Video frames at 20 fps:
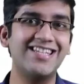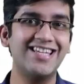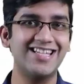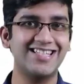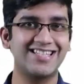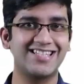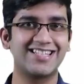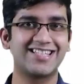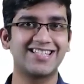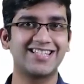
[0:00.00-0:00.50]

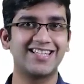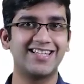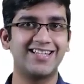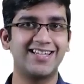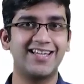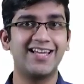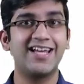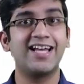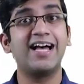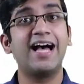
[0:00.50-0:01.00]
Yes.
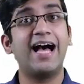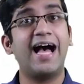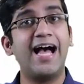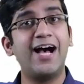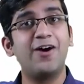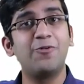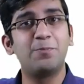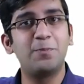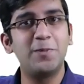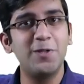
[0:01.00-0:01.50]
I
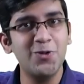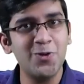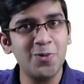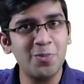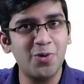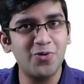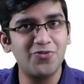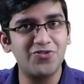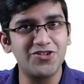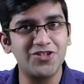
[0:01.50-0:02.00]
have
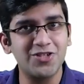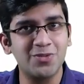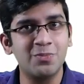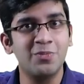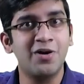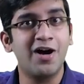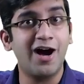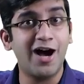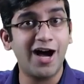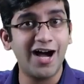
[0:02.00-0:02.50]

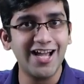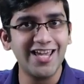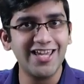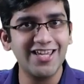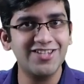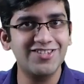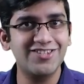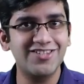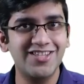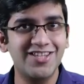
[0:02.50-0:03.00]
pleomorphism, high
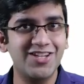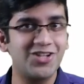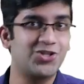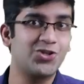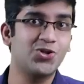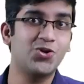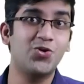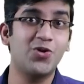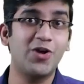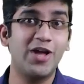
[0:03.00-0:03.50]
NC
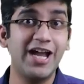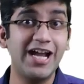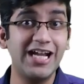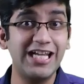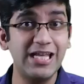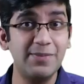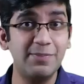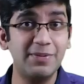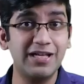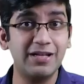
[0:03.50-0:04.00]
ratio,
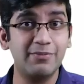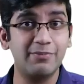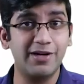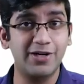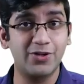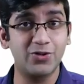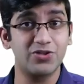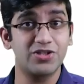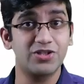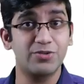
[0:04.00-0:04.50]
atypical
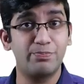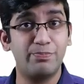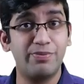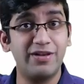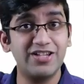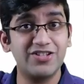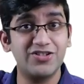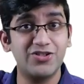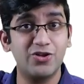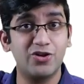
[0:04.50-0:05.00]
mitosis
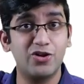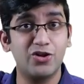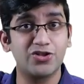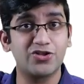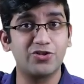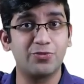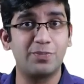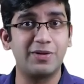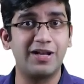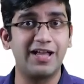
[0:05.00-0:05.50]
plus your loss
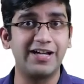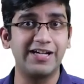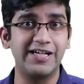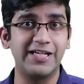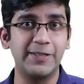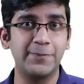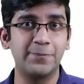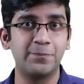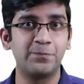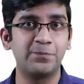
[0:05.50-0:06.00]
of
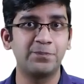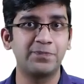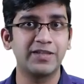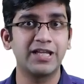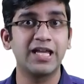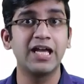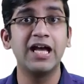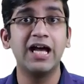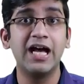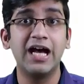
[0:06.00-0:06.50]
polarity.
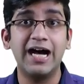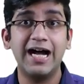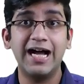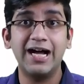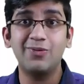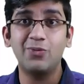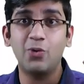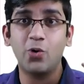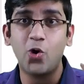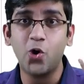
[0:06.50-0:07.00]
I
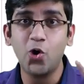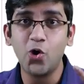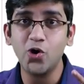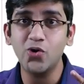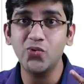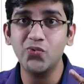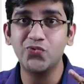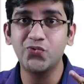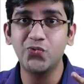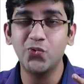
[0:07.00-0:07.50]
have
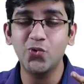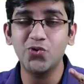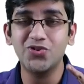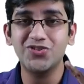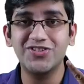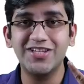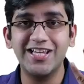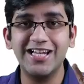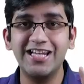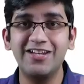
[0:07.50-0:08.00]
all four
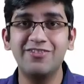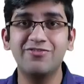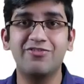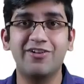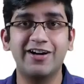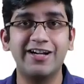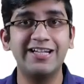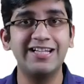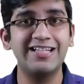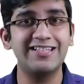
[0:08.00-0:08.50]
salient
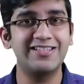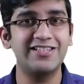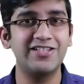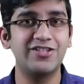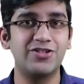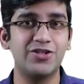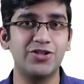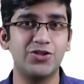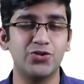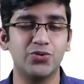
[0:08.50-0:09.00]
findings in
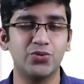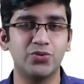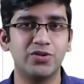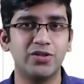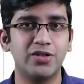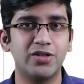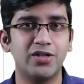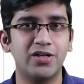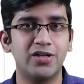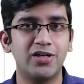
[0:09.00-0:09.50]
this tissue.
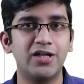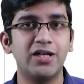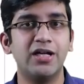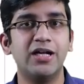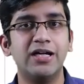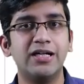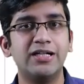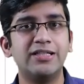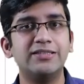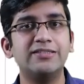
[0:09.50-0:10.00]

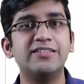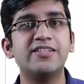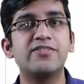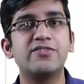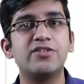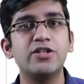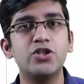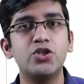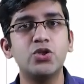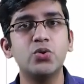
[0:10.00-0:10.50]
This
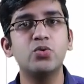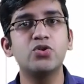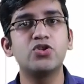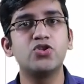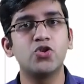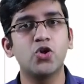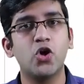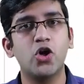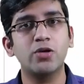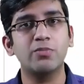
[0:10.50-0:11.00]
tissue is
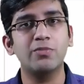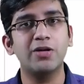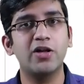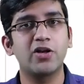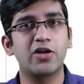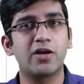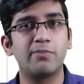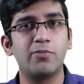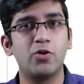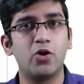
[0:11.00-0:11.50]
normal
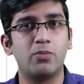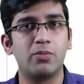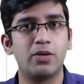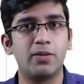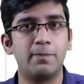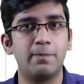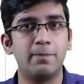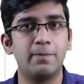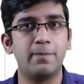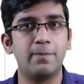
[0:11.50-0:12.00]
or abnormal?